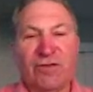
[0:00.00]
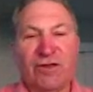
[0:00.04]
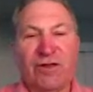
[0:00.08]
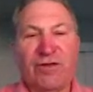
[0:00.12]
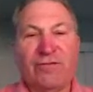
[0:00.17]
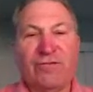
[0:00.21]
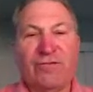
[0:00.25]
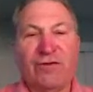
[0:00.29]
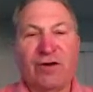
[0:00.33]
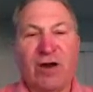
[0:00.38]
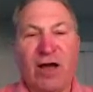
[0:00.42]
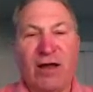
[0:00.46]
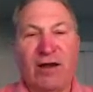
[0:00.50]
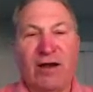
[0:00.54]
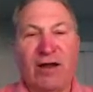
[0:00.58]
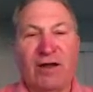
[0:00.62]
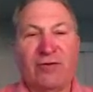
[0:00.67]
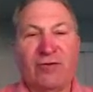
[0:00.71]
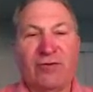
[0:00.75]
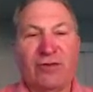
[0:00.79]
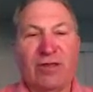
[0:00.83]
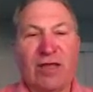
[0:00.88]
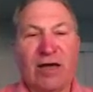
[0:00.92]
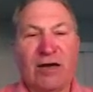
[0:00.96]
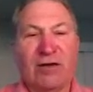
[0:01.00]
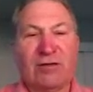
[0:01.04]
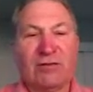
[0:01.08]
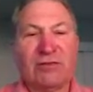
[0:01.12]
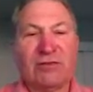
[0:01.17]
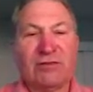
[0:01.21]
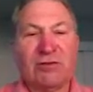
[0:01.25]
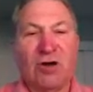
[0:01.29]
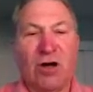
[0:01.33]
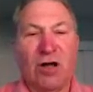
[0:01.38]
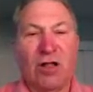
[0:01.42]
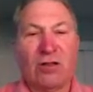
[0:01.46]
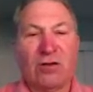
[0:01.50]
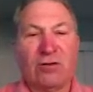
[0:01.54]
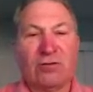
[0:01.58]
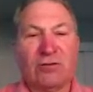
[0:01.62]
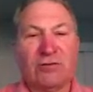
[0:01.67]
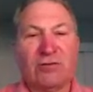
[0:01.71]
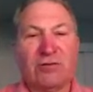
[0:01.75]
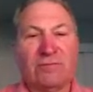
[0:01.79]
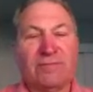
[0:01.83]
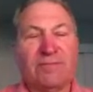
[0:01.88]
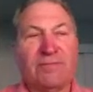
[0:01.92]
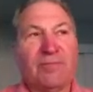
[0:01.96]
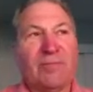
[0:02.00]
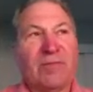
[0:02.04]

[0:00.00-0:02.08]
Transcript: fleet for $900,000.